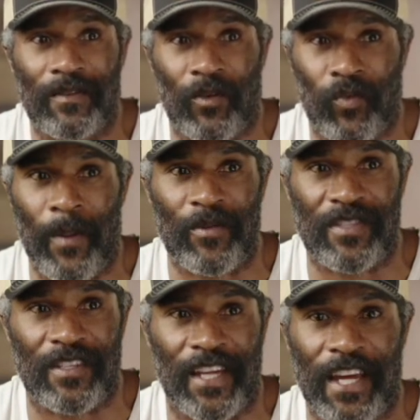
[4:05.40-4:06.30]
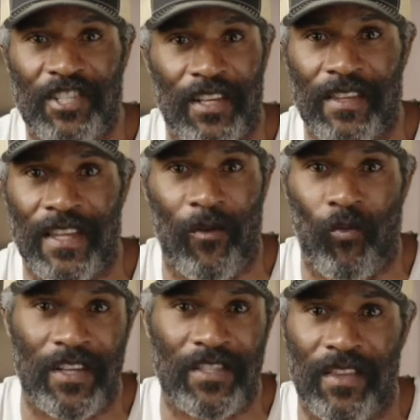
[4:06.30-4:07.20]
the representation that
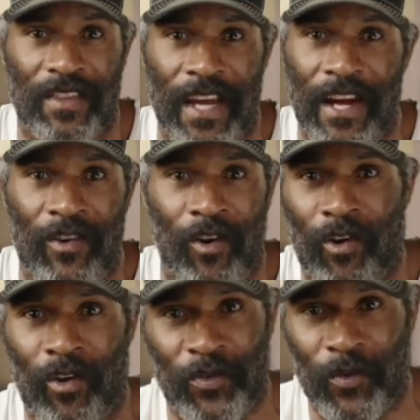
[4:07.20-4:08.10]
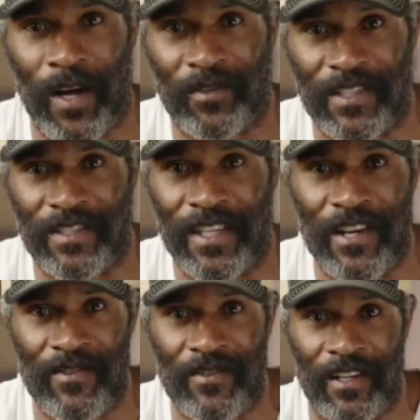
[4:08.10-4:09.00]
wasn't there all throughout these
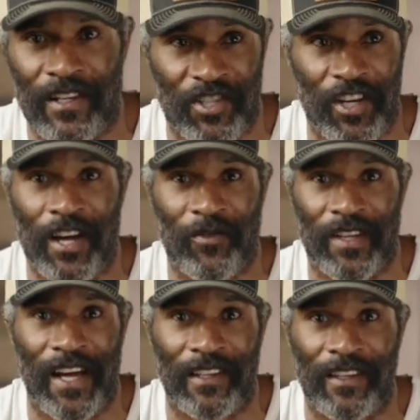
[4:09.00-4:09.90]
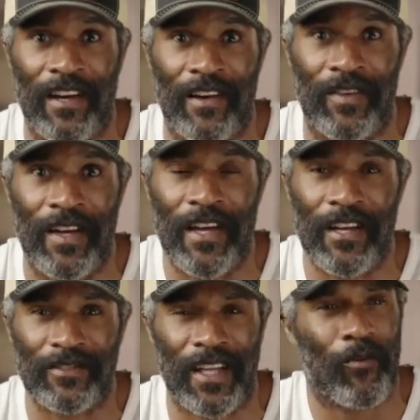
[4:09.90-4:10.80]
years in a genre that I love.
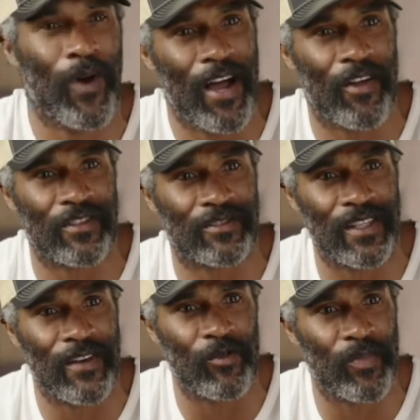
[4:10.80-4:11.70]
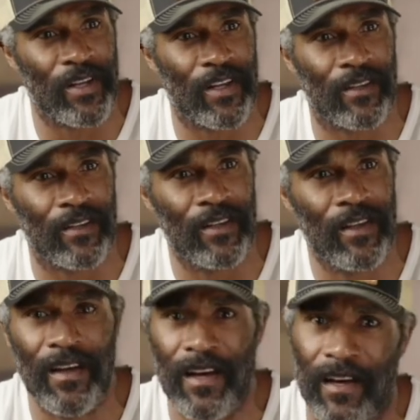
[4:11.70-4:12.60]
It's like, wow, there's never been a
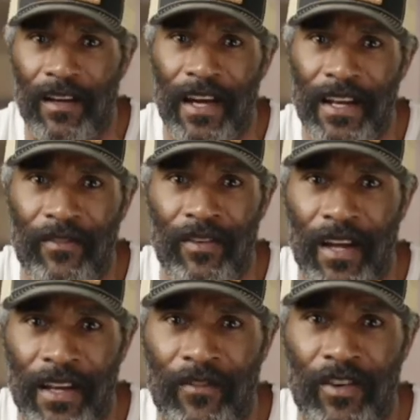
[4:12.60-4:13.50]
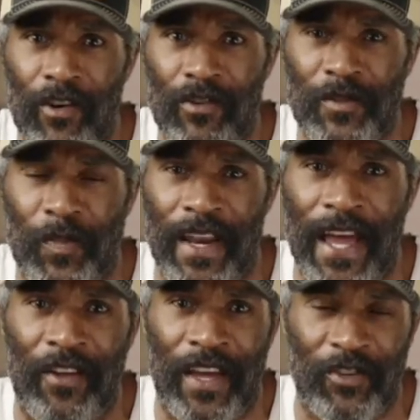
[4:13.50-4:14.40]
huh, I never I never noticed, but
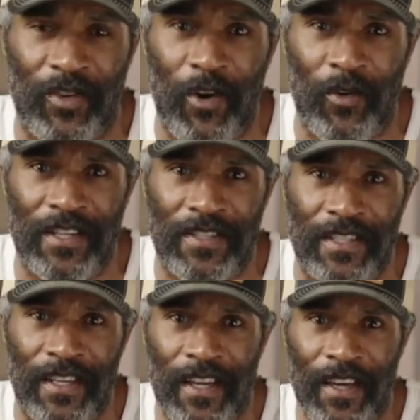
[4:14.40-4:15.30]
now that you notice,